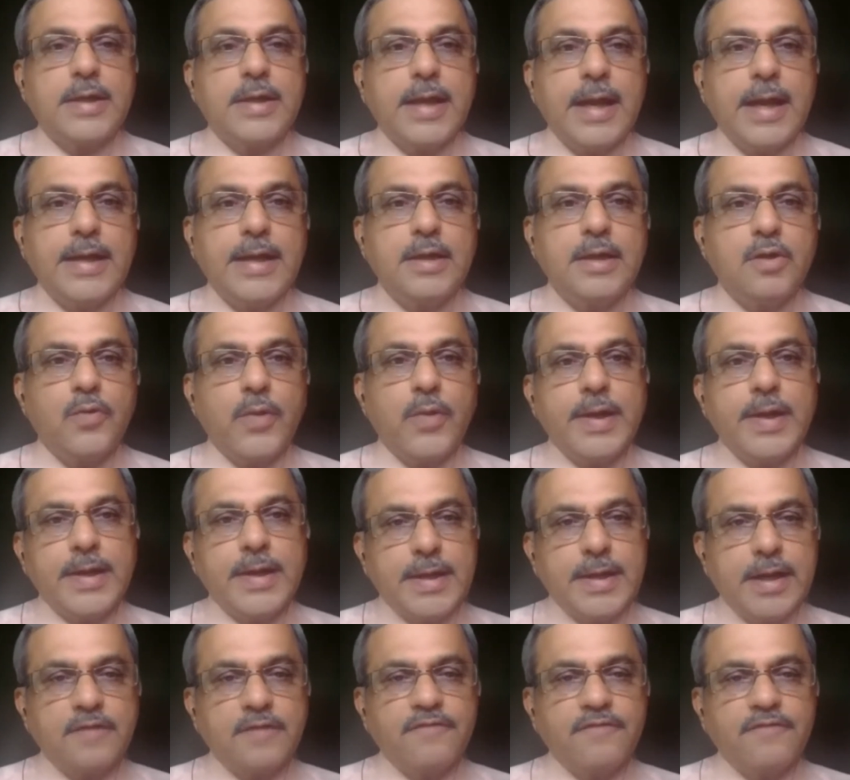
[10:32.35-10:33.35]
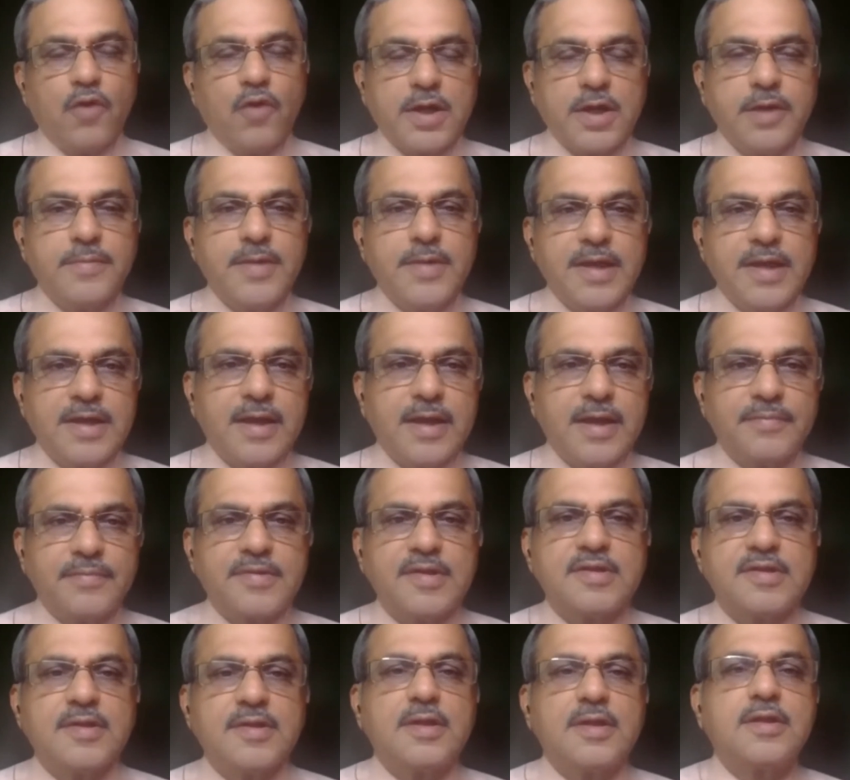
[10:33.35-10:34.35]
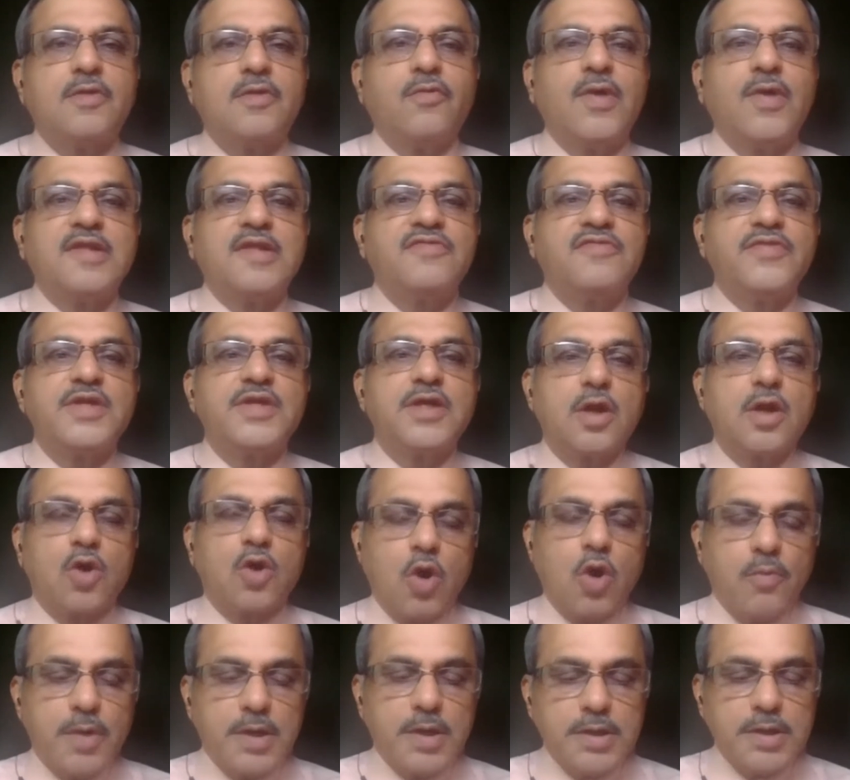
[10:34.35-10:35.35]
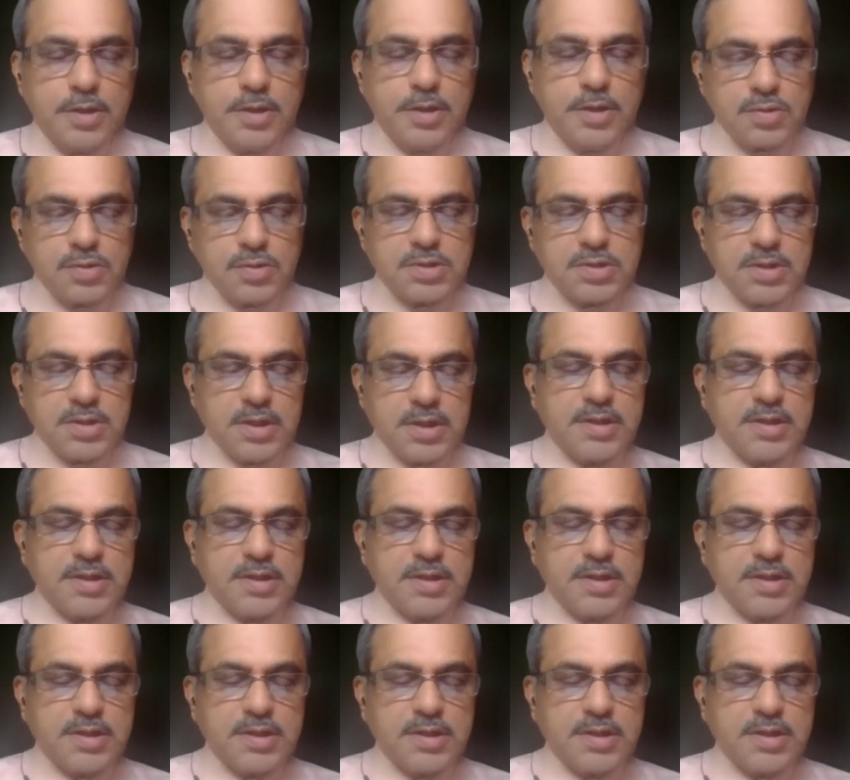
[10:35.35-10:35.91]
10, 20, and 40 milligrams, these are the ones which are commonly used.